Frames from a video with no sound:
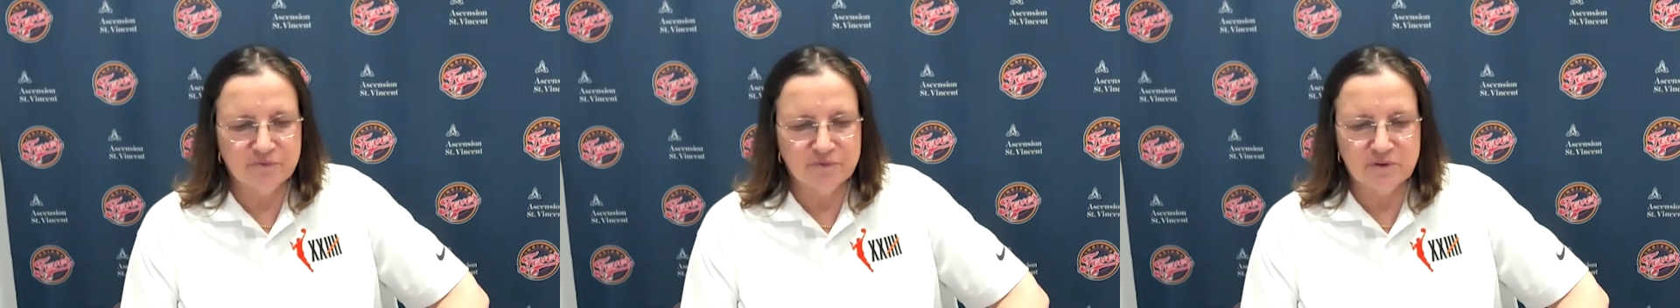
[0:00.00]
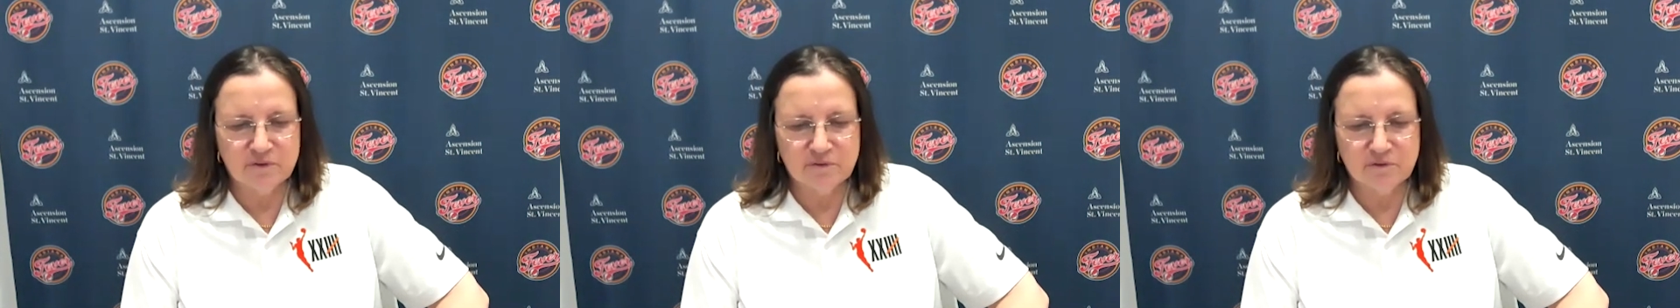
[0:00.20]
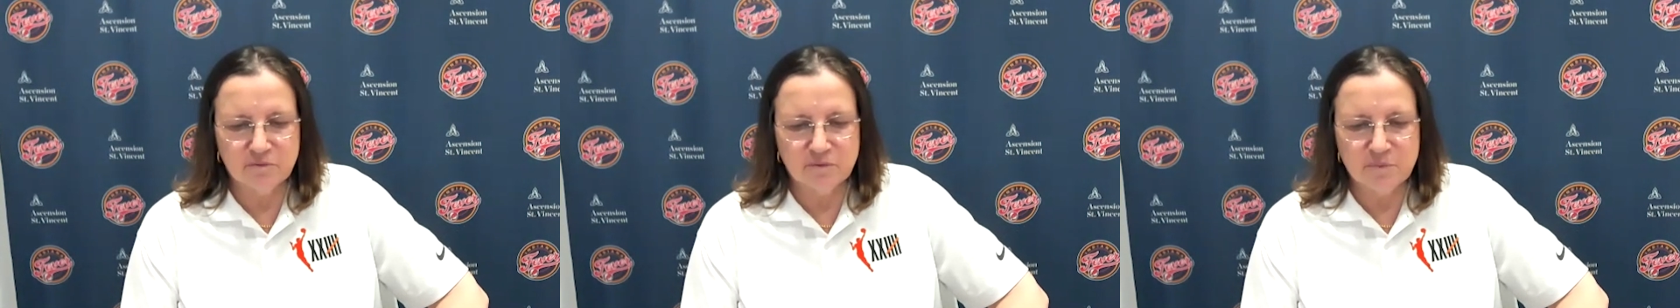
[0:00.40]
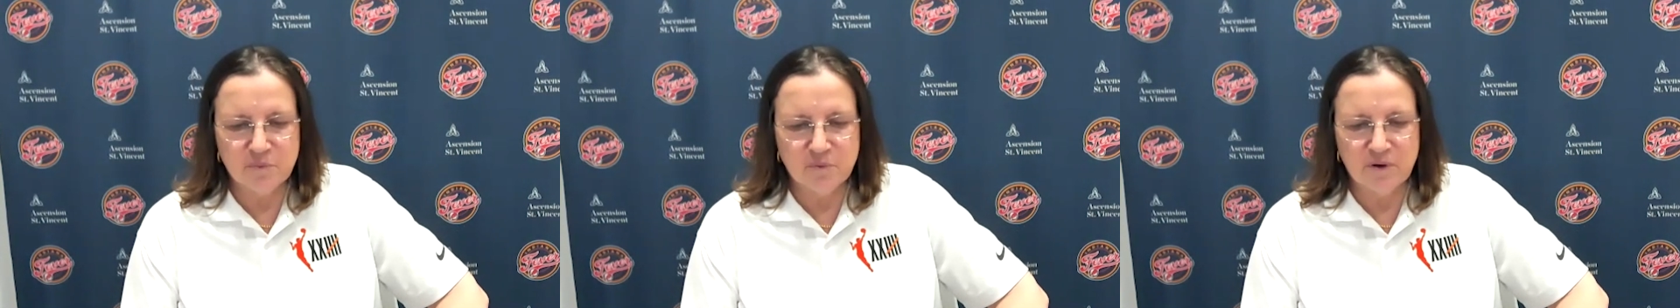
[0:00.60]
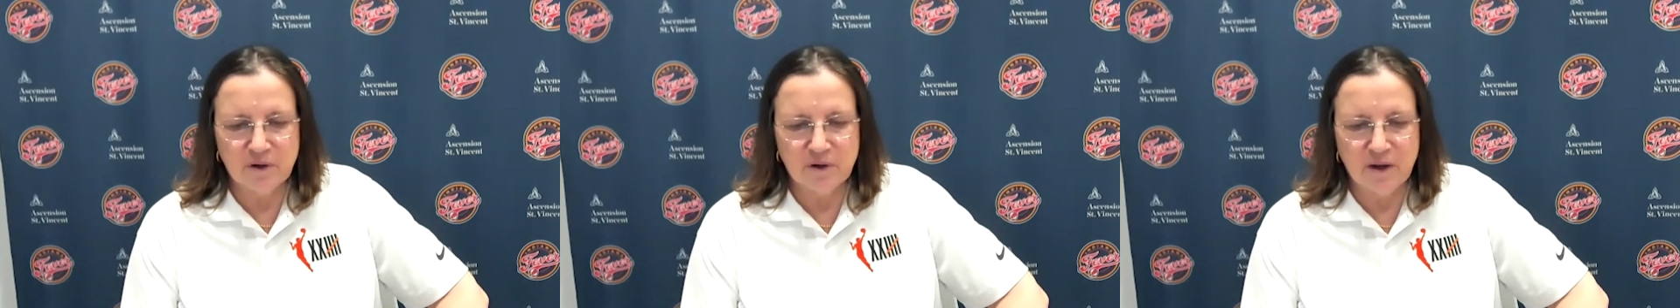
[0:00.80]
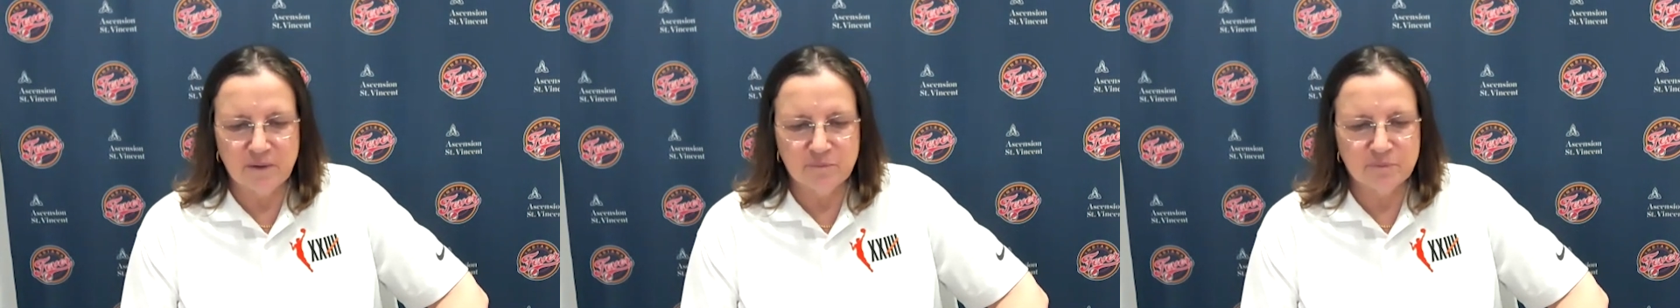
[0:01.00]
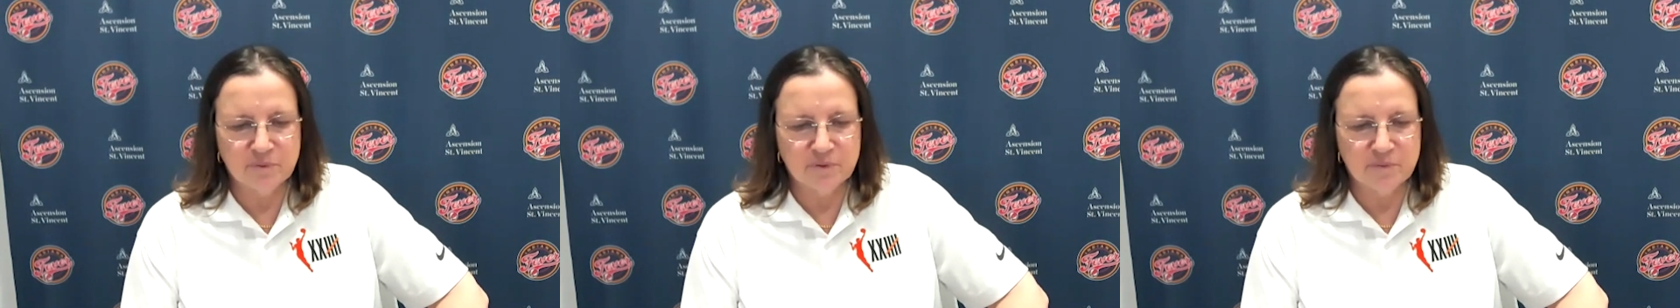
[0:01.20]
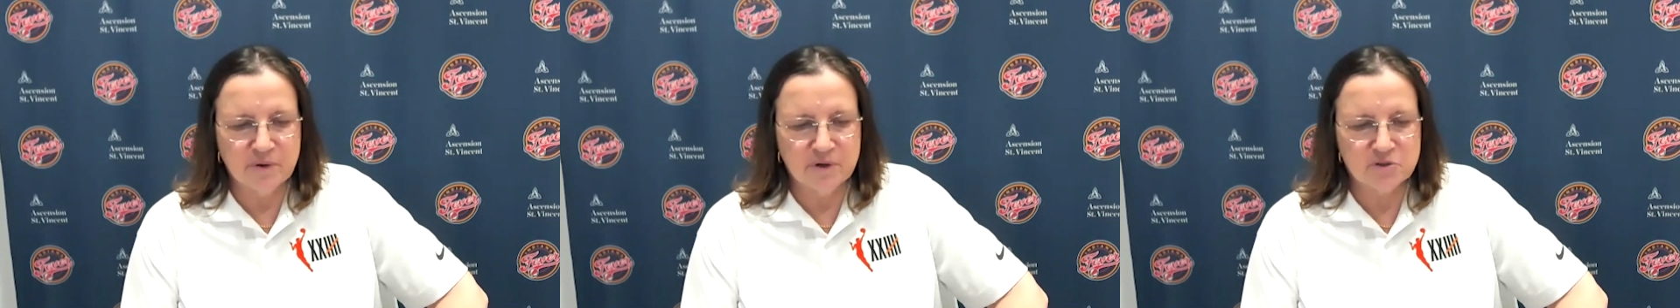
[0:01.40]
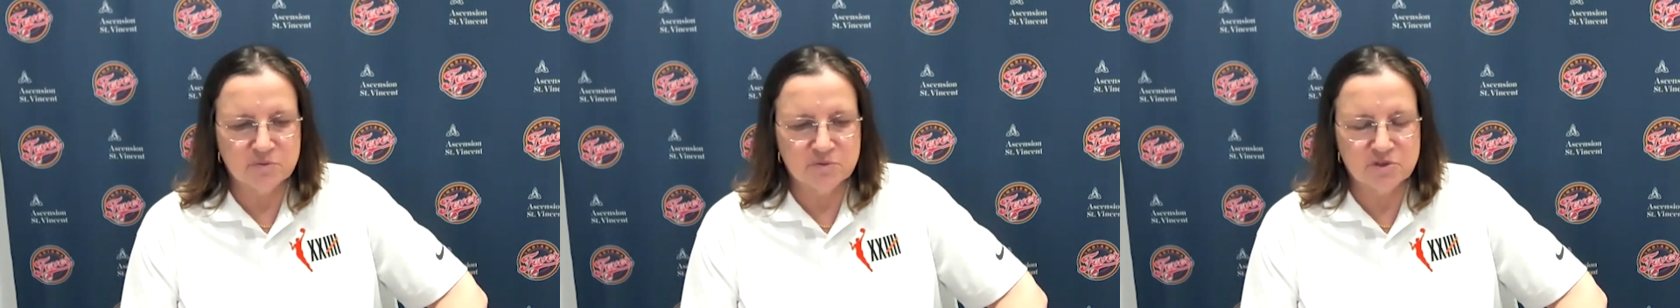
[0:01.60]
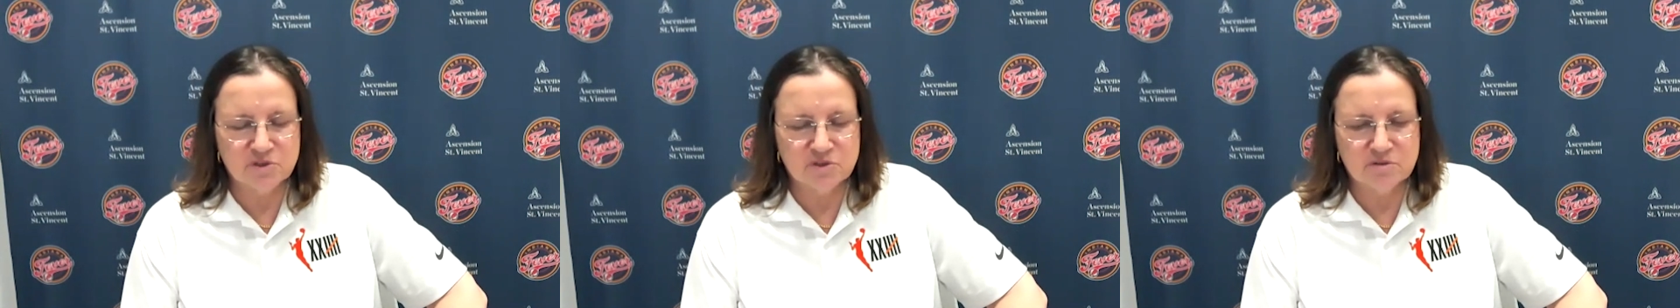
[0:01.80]
the three-point line pretty much
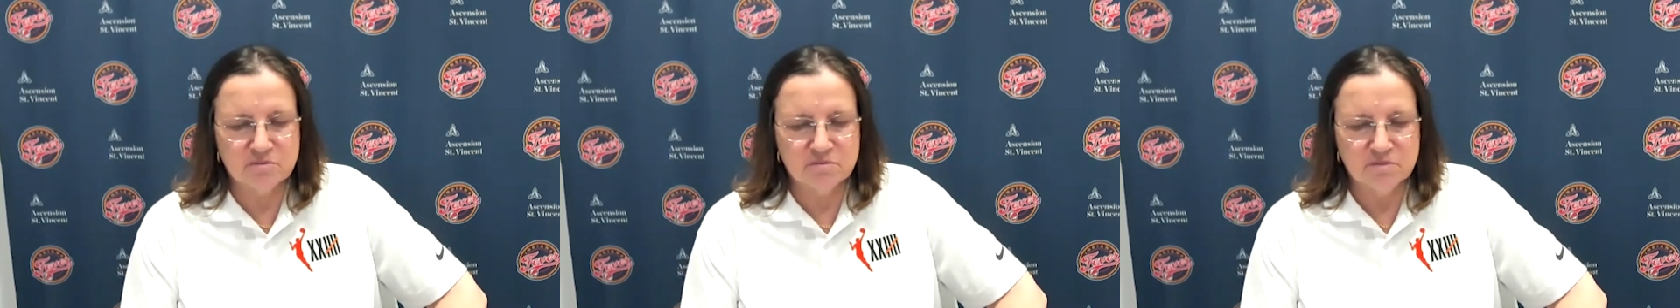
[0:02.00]
was